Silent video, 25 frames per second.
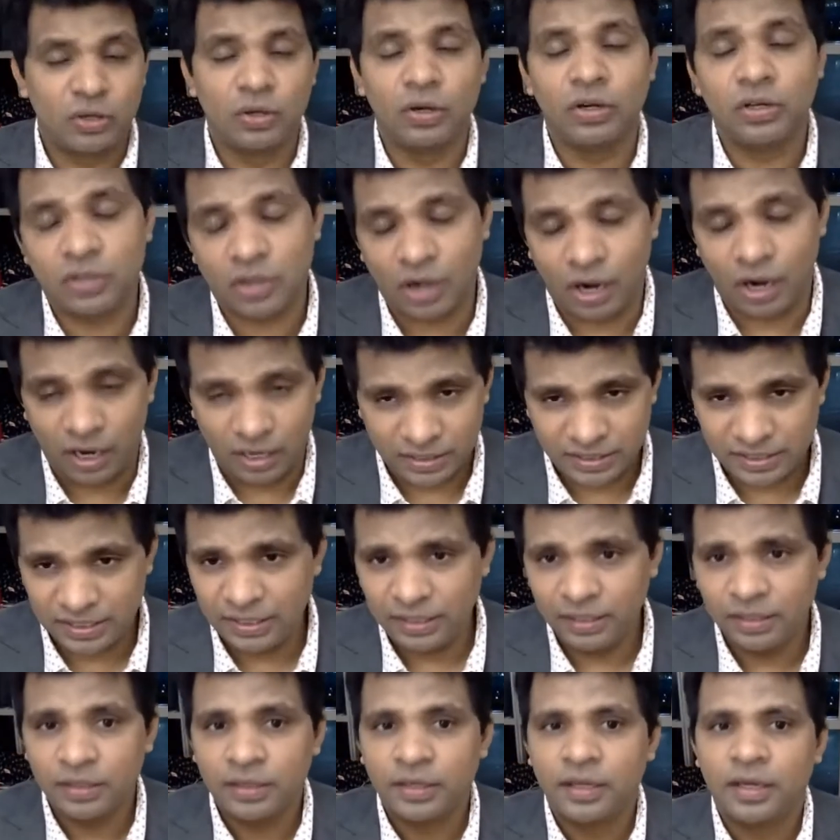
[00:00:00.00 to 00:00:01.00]
good
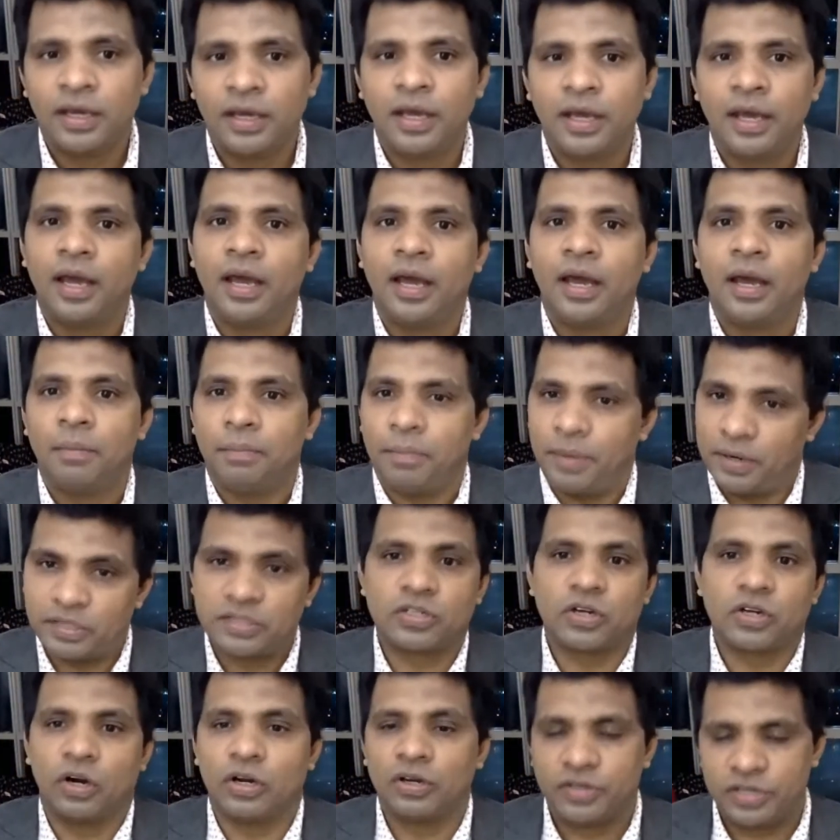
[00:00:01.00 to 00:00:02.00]
quality. But
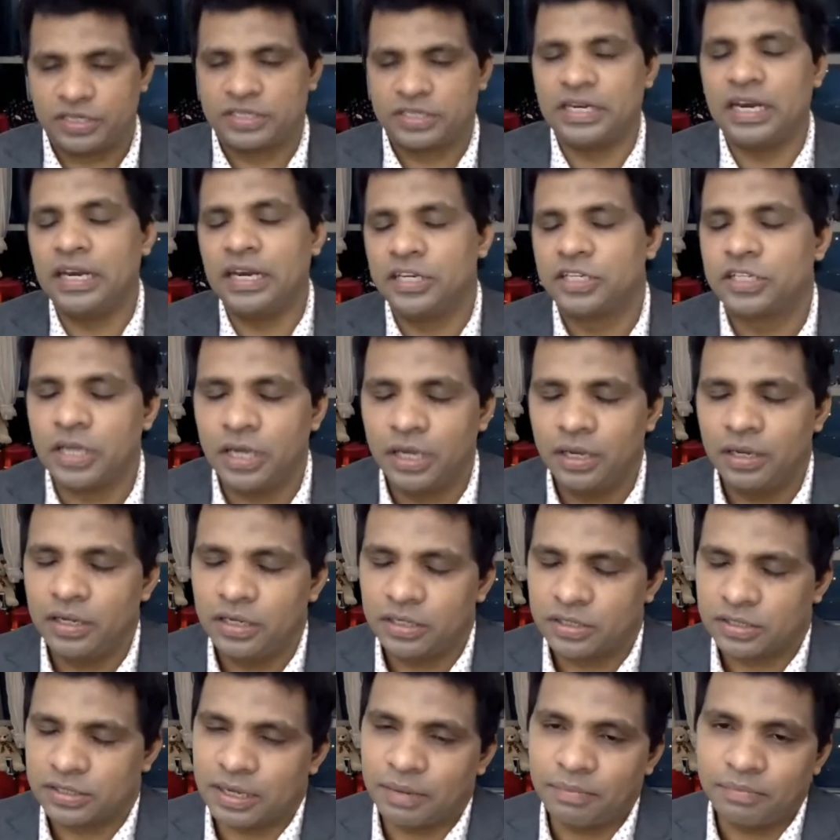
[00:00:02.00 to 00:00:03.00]
still,
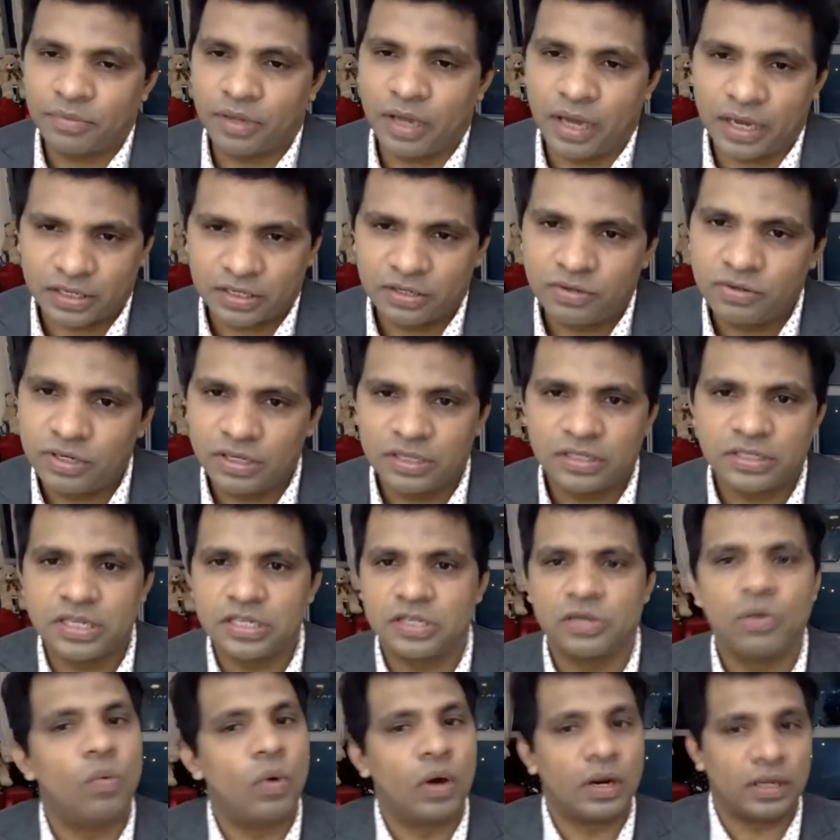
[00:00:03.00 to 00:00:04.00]
it's some activities
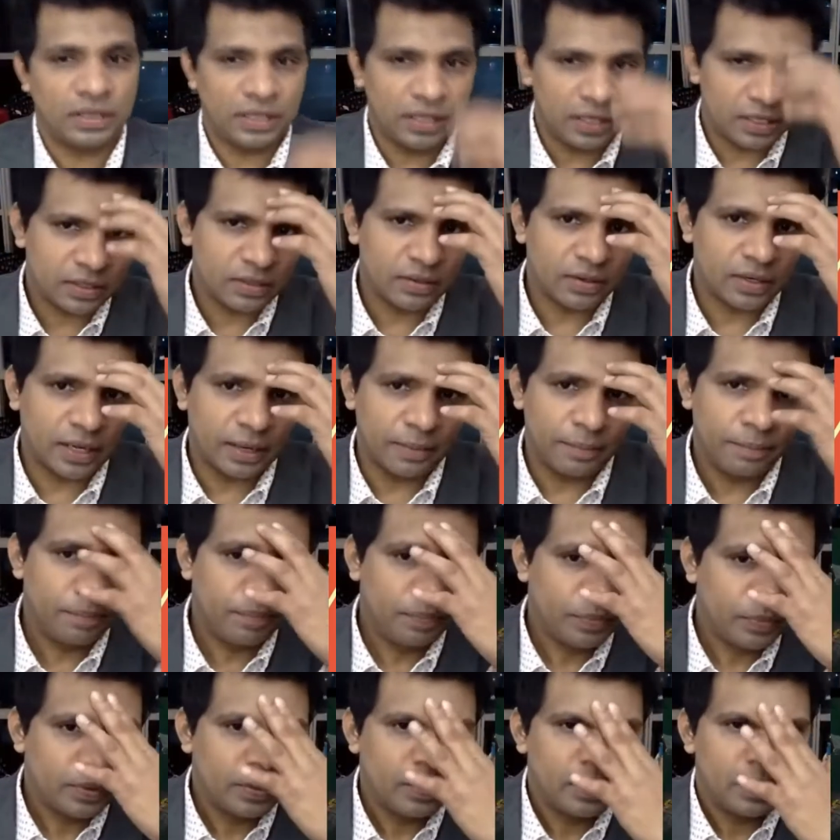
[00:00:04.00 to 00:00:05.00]
is worth it. Okay.
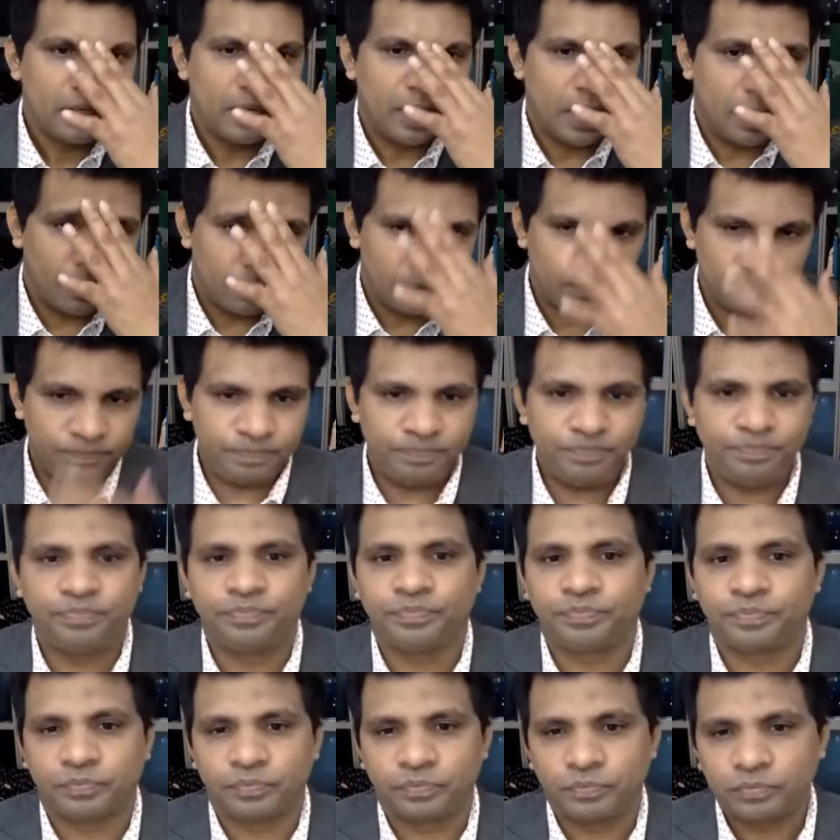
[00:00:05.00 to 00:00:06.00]
Now,
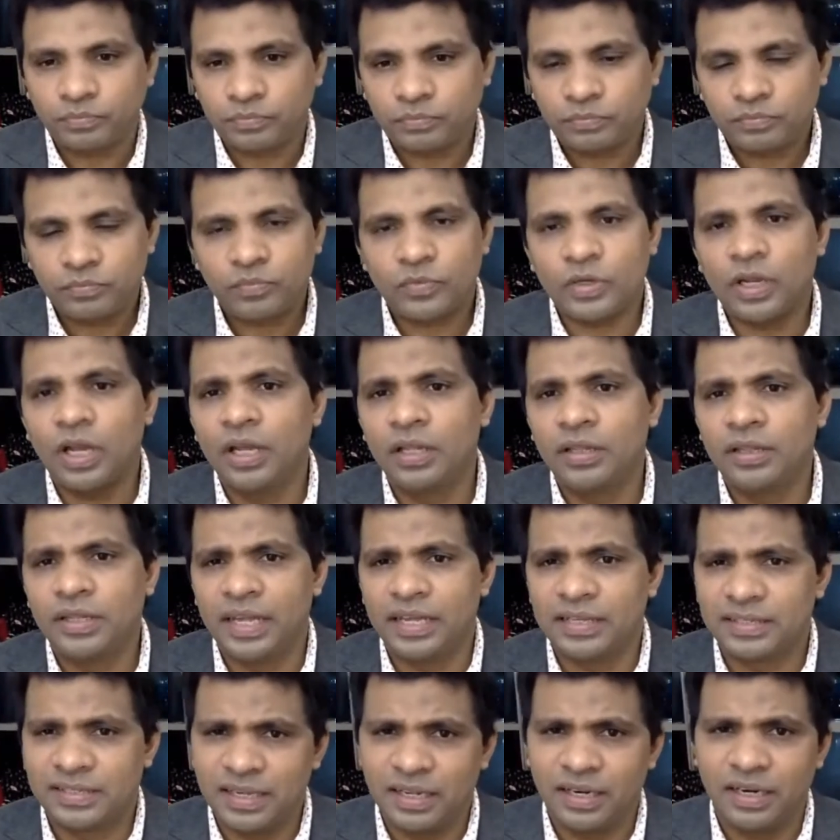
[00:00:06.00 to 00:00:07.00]

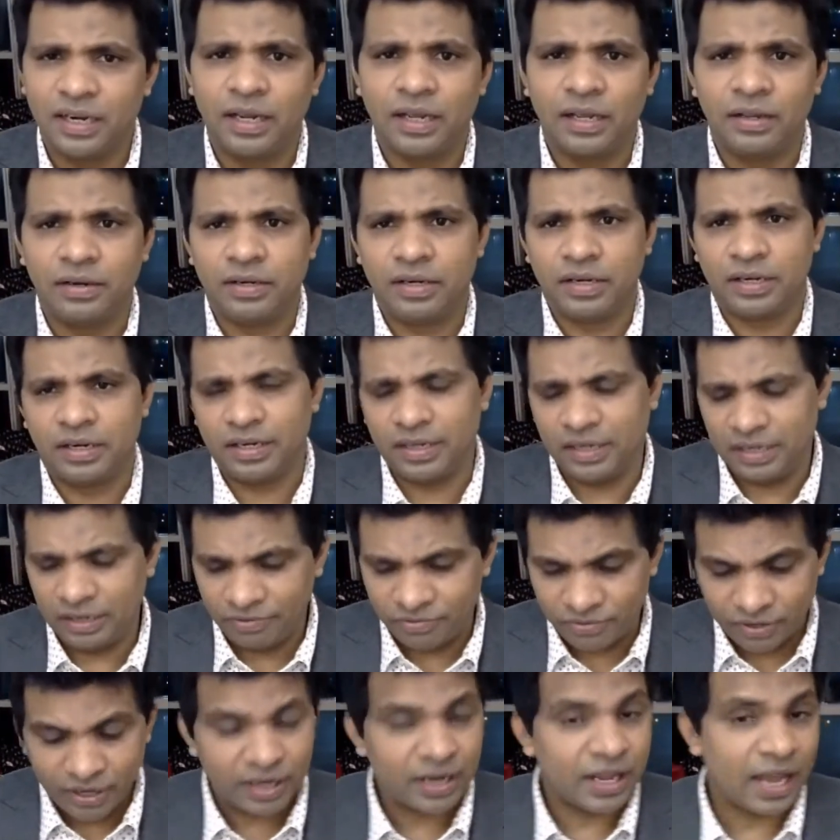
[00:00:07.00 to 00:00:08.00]
there's a
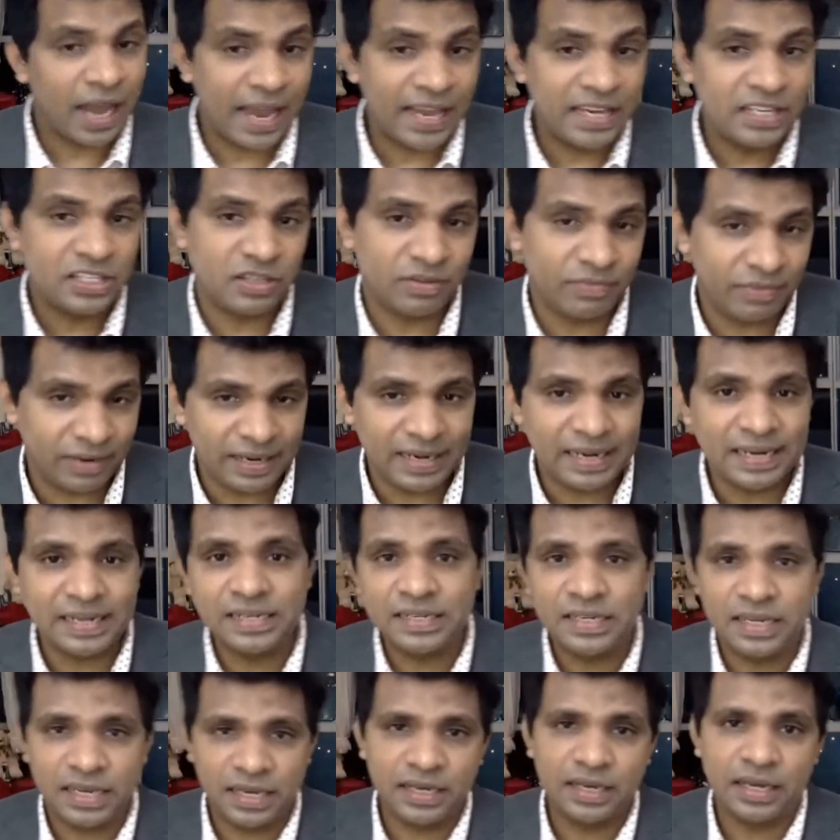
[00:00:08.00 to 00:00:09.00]
different kinds of a
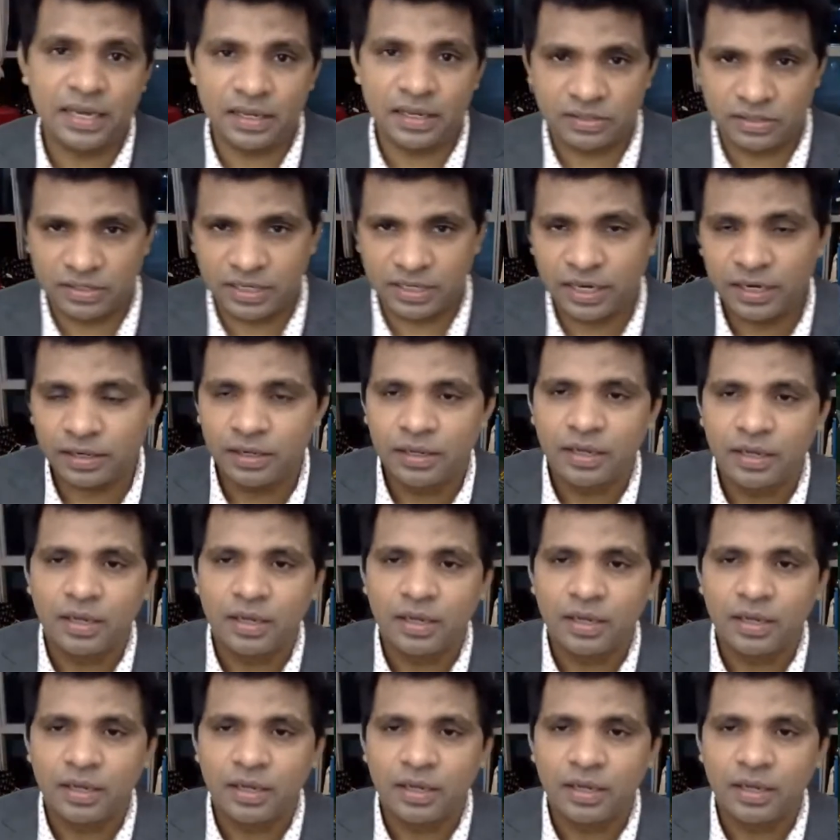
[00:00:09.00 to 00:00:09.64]
linking as there.